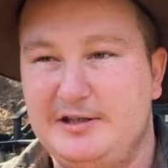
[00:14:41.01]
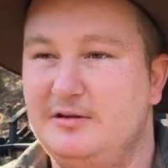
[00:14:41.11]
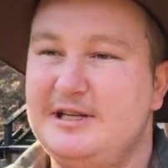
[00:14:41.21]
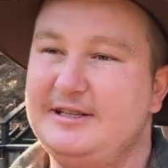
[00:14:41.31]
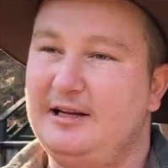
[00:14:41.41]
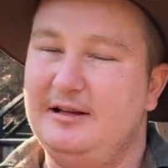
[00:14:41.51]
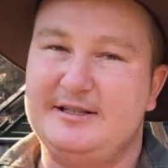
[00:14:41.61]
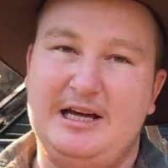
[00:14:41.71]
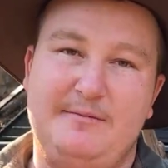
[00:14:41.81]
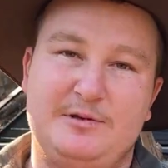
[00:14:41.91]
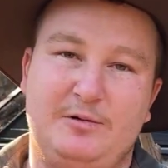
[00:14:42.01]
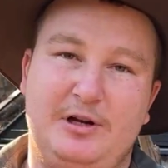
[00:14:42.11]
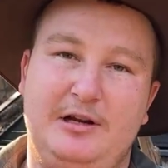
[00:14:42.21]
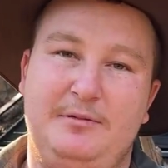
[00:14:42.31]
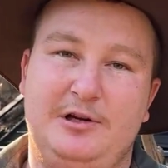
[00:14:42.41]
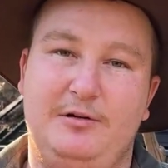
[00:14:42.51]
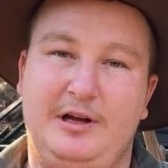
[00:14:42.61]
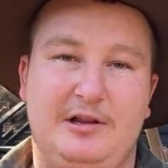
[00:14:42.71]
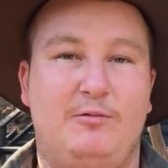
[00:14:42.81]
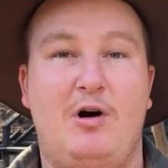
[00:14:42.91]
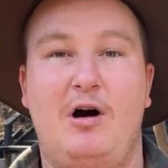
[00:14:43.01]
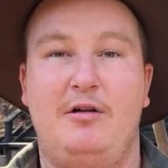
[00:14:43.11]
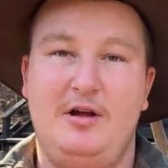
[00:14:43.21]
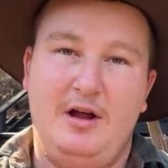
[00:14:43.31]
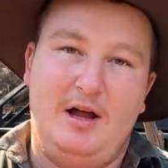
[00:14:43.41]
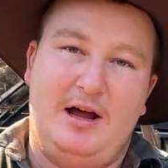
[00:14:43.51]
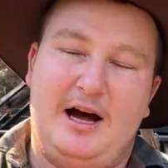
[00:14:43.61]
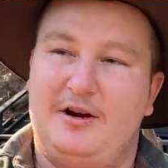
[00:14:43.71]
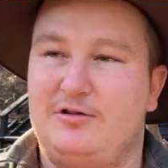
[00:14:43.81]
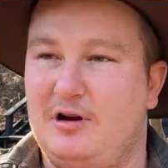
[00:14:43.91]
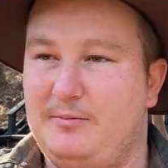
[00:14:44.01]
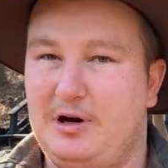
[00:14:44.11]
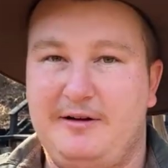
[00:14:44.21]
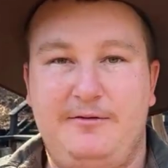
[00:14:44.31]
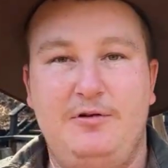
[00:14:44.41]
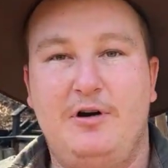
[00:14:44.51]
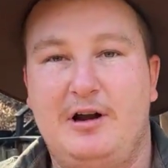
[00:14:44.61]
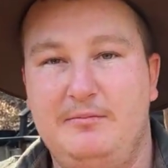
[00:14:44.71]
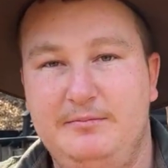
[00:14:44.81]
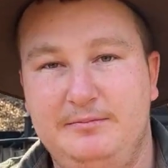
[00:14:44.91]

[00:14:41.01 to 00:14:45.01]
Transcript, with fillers: So it's exactly the same as what he'd be doing in the wild, trying to bite a food item.